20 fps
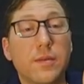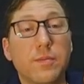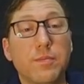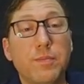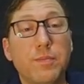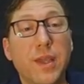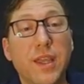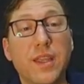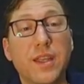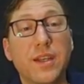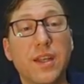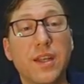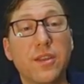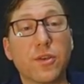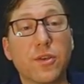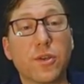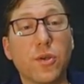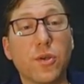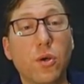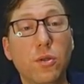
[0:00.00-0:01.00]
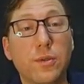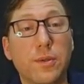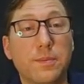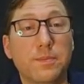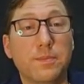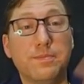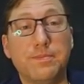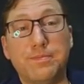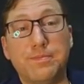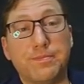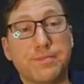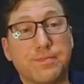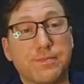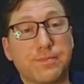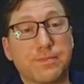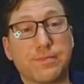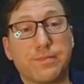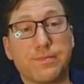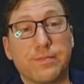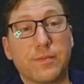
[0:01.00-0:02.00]
make another golem.
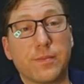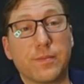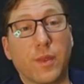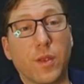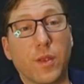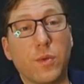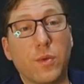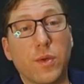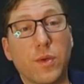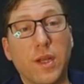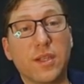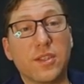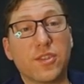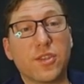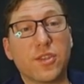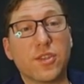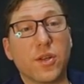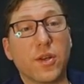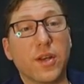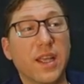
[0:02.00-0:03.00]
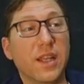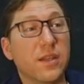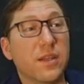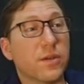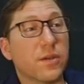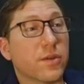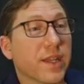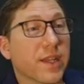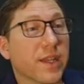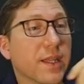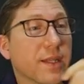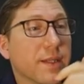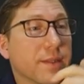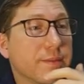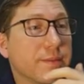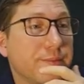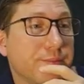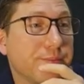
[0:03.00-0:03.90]
Right? It's going to enter again.